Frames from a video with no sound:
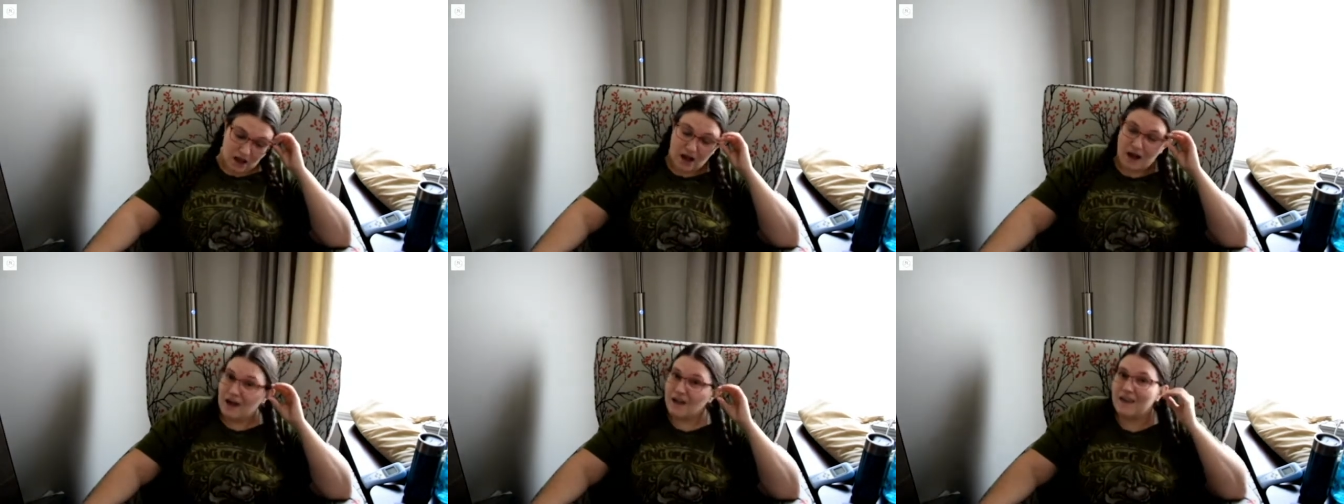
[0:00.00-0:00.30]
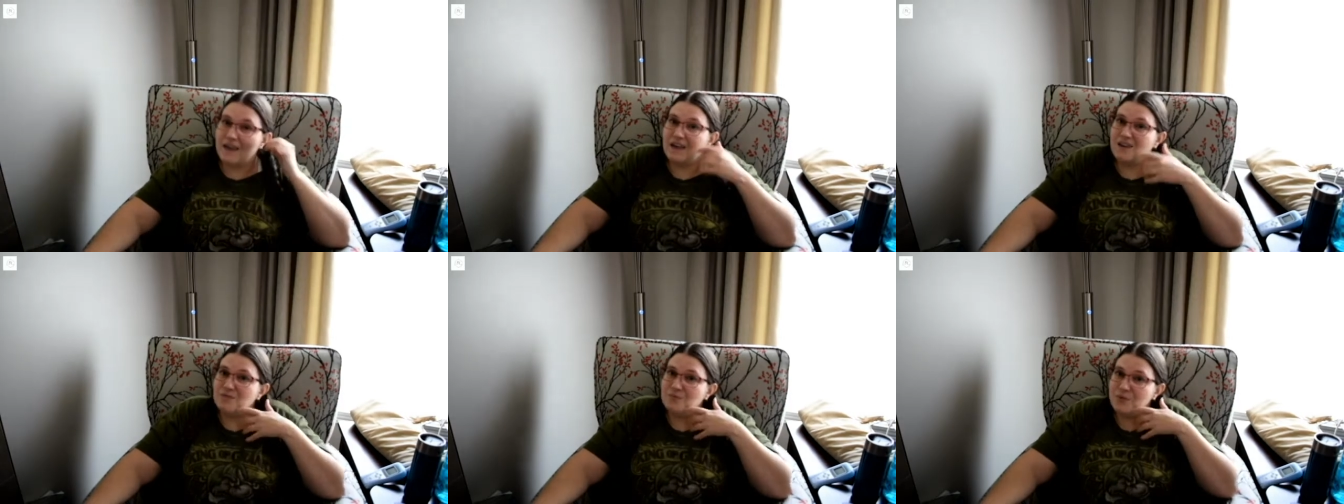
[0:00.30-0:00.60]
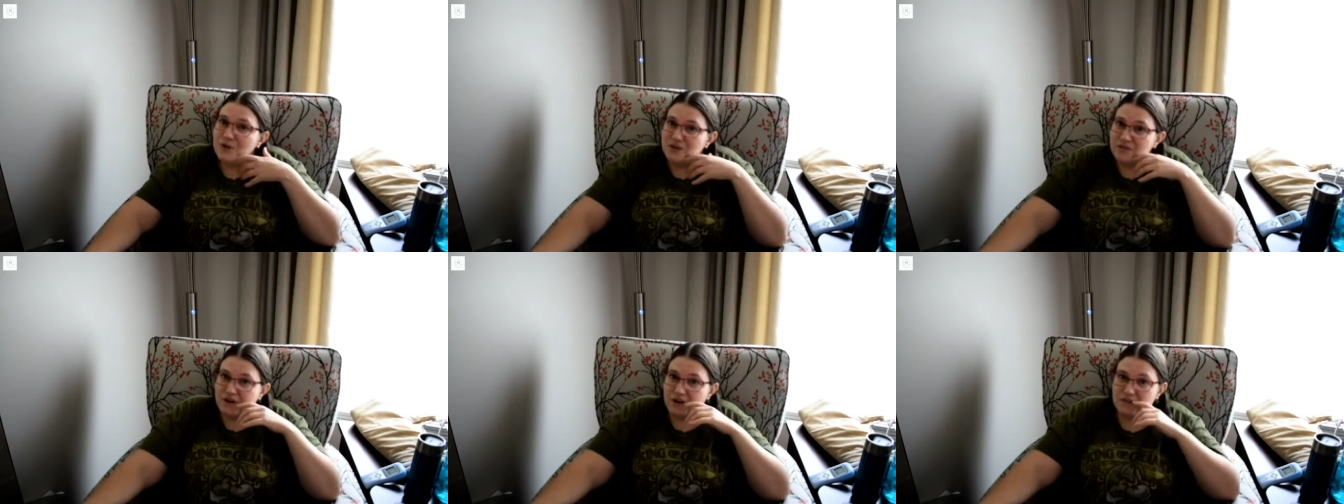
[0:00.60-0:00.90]
I can't
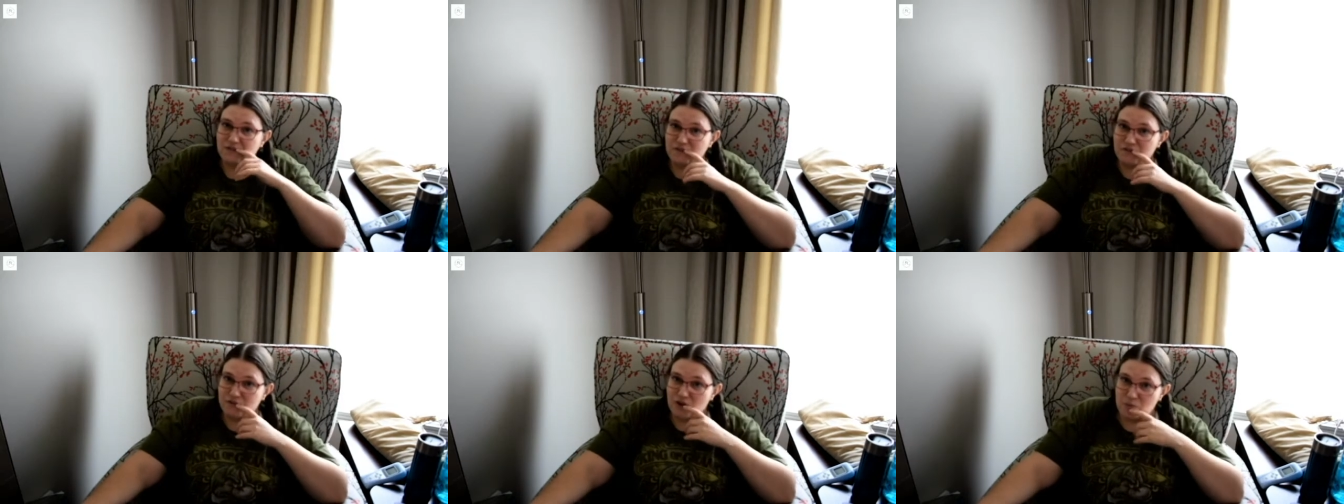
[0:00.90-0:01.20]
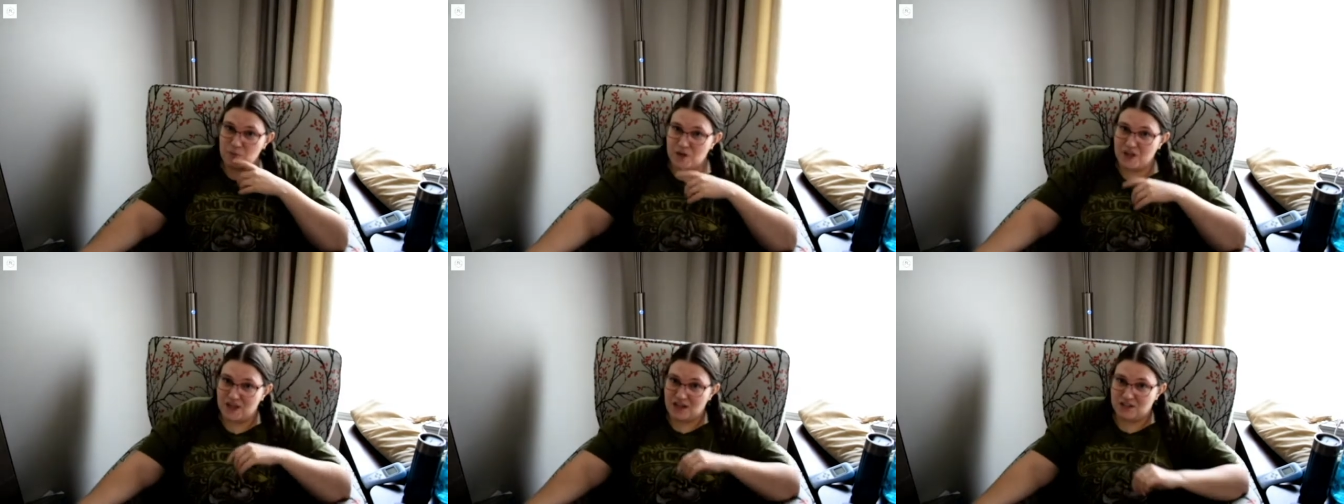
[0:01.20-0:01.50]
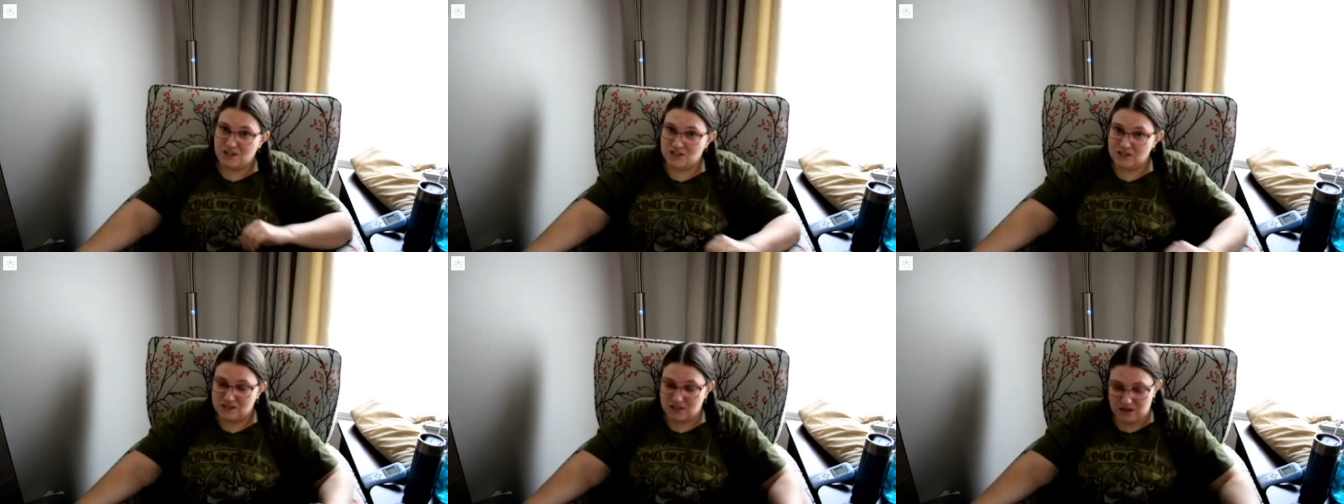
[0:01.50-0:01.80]
be around foaming
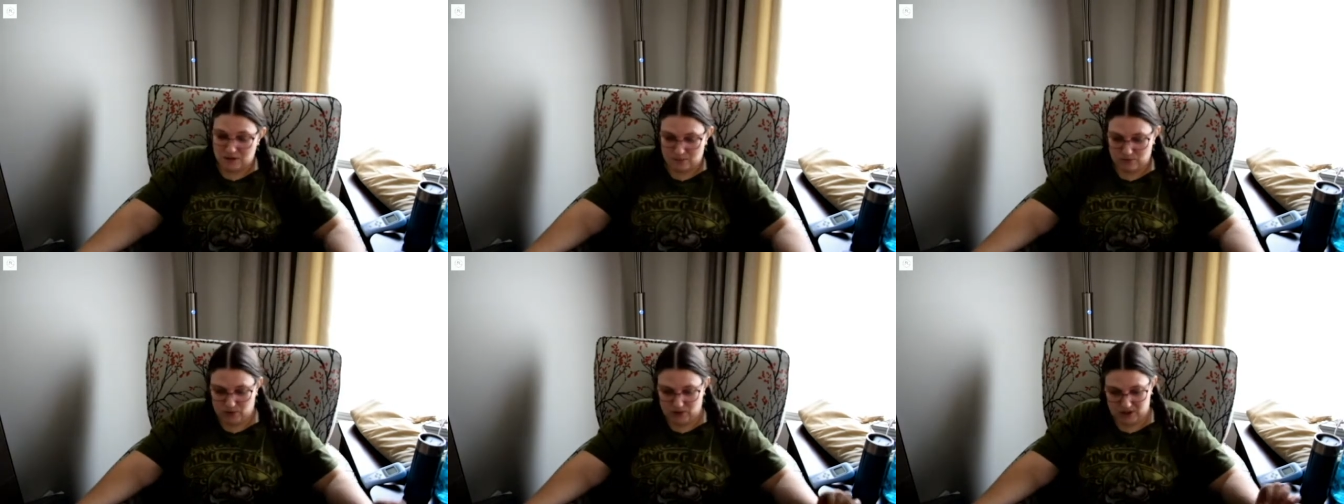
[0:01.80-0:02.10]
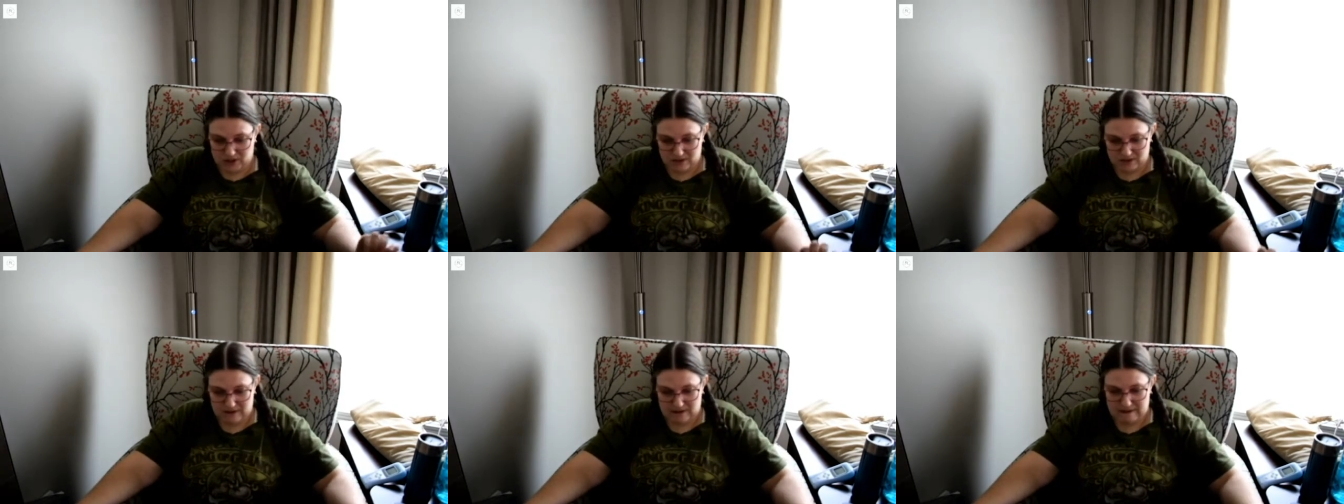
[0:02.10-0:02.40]
agents anymore.